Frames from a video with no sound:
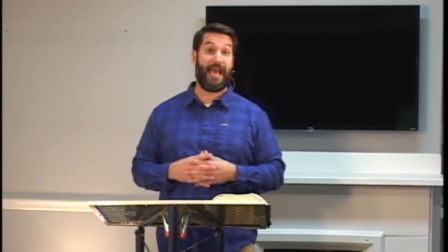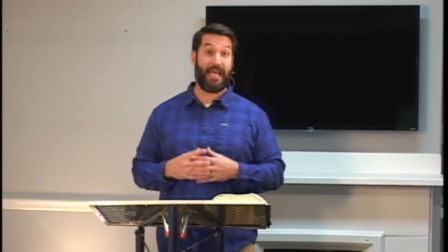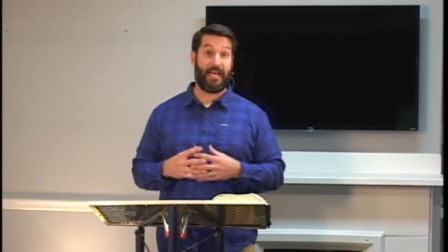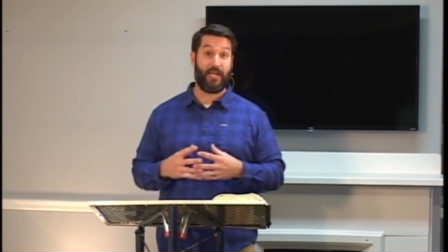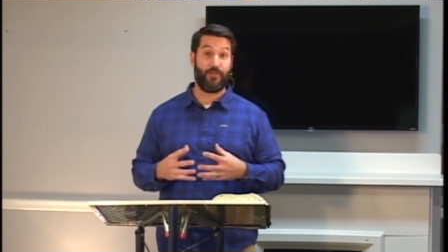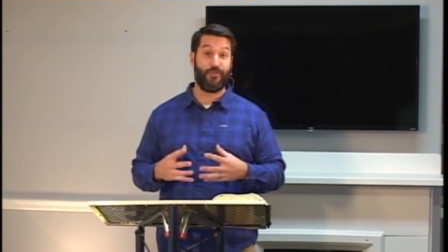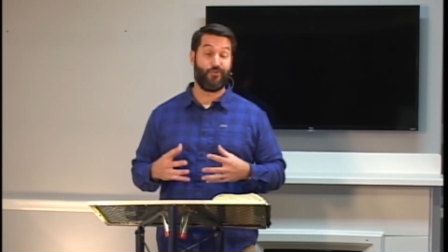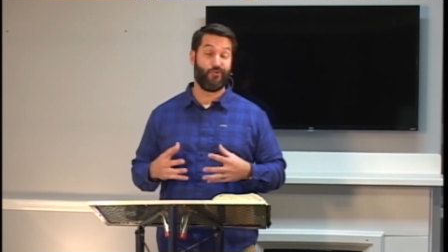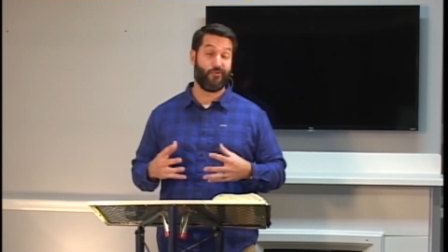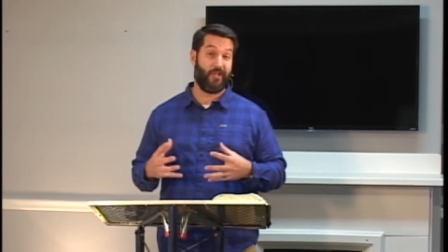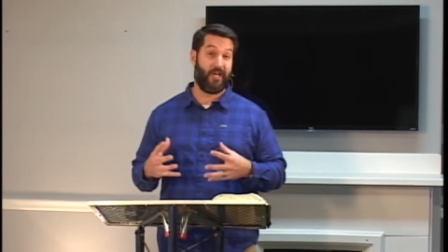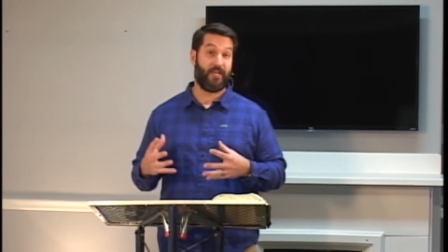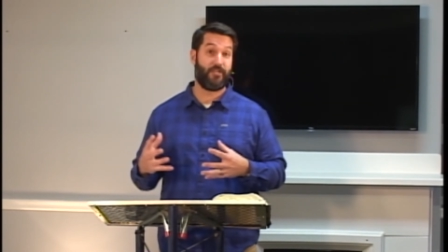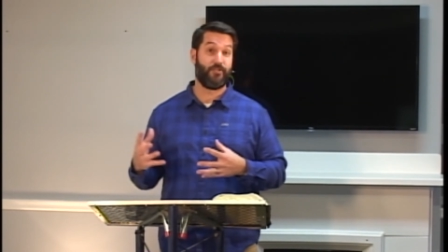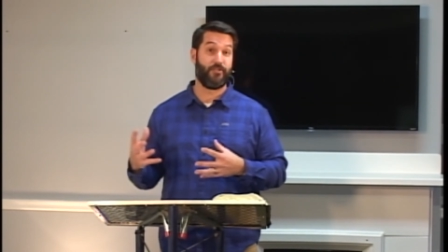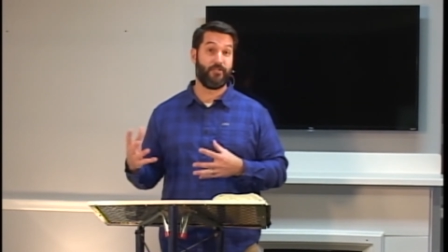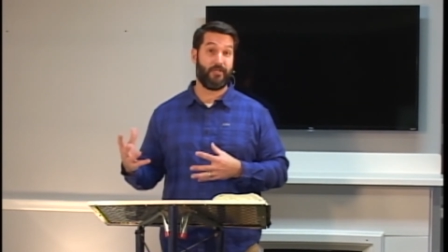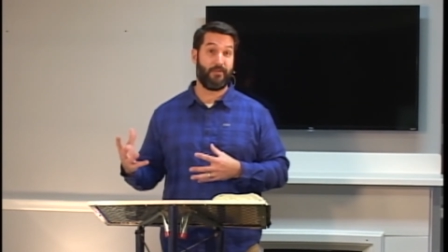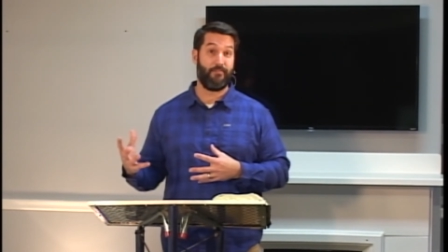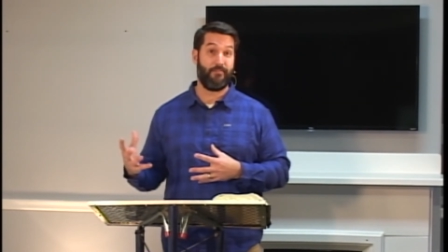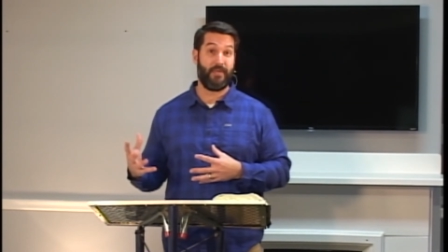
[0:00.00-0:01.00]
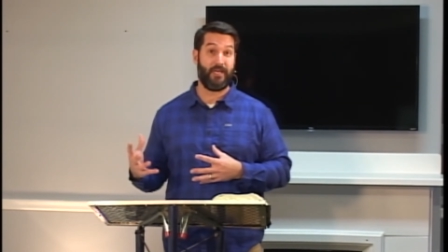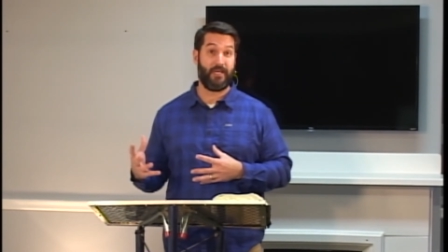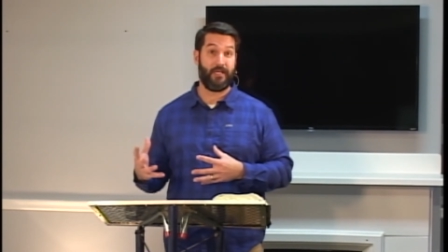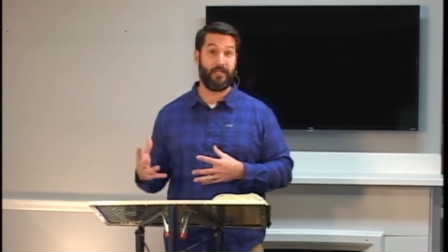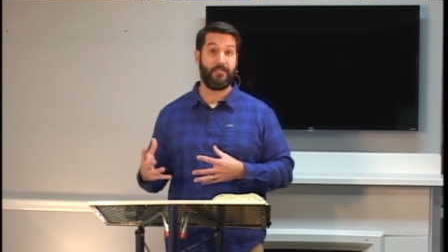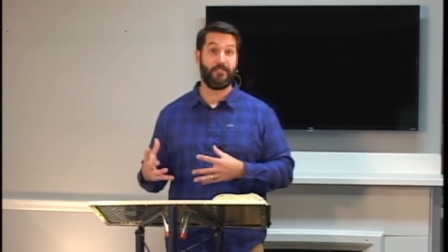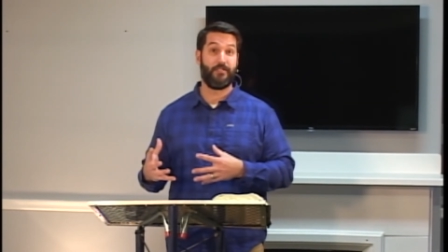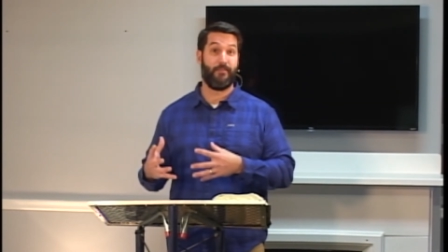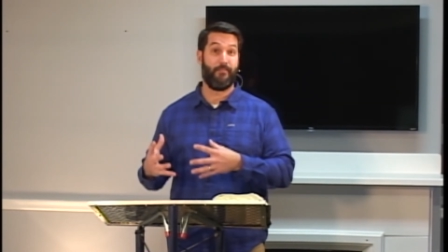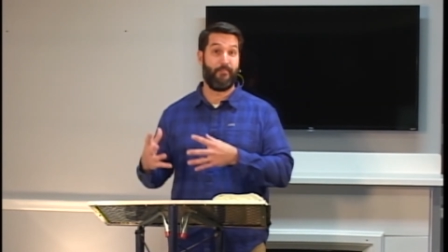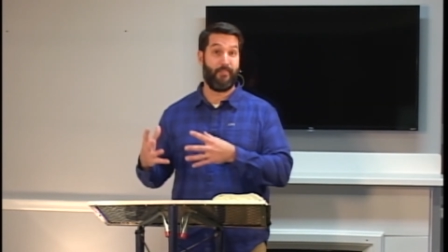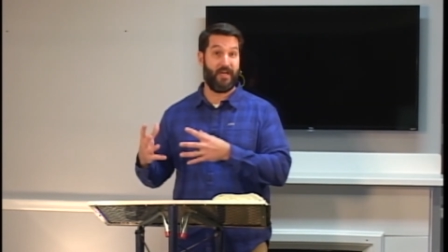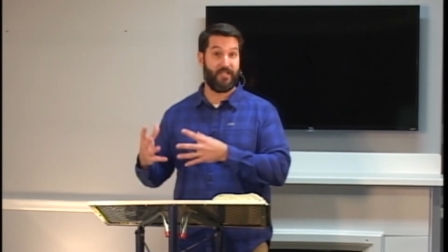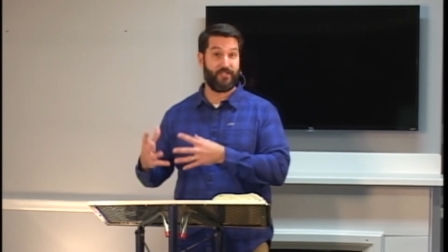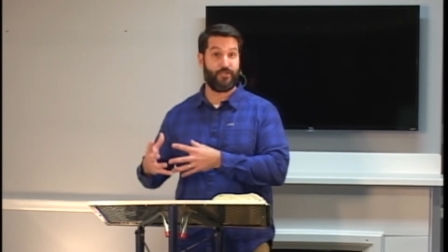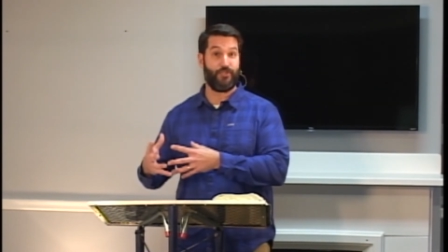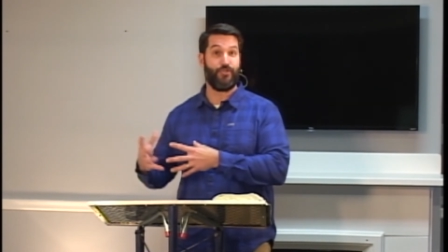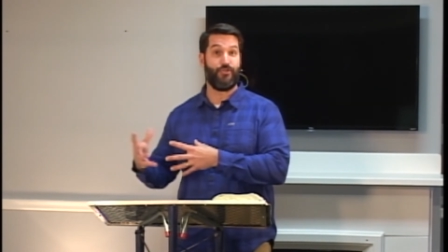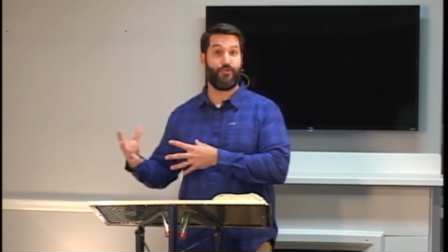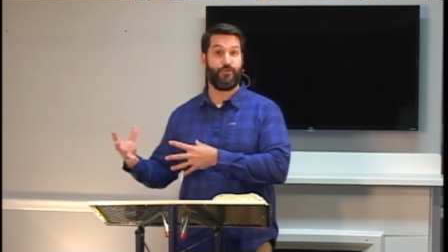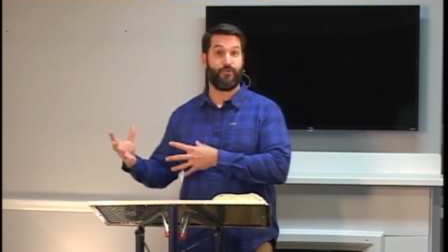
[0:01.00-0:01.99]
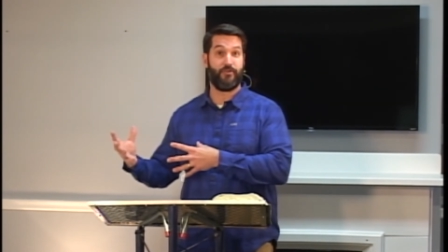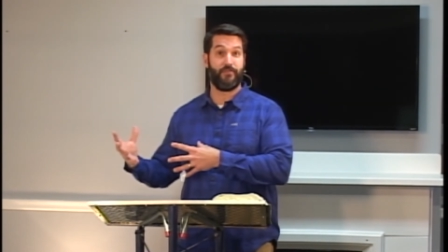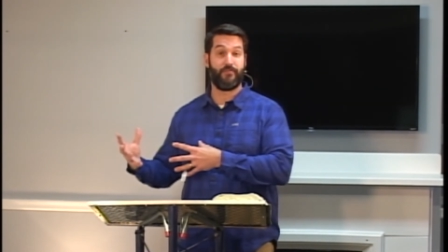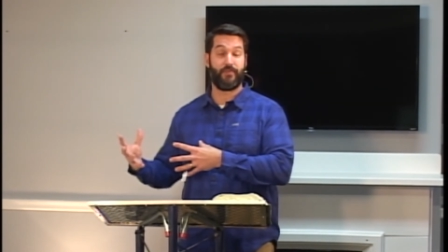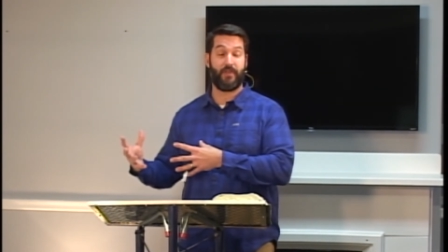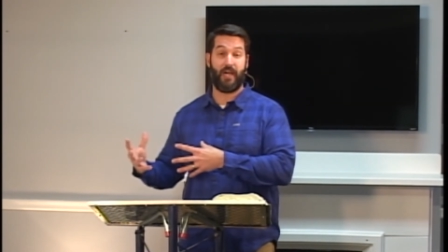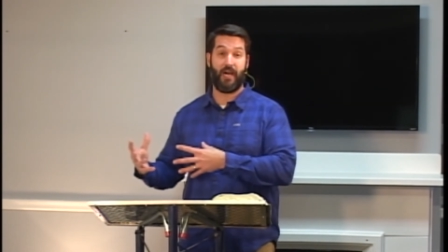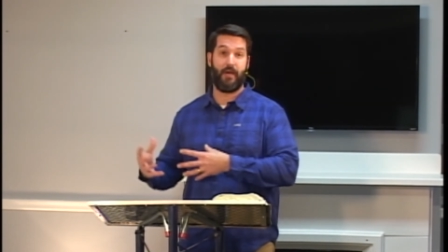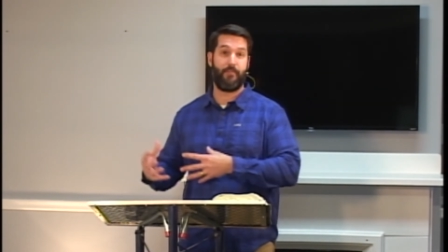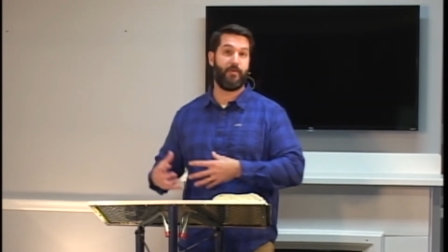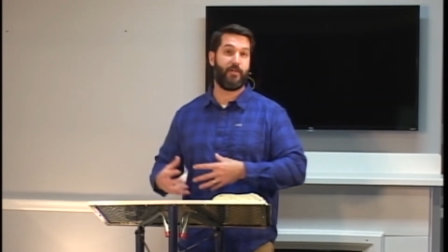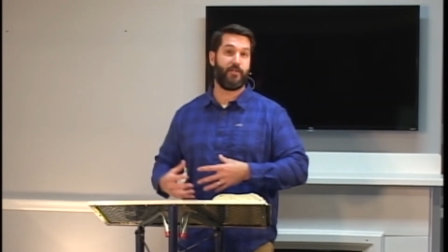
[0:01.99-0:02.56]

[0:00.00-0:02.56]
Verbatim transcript: angel actually means, a messenger of God,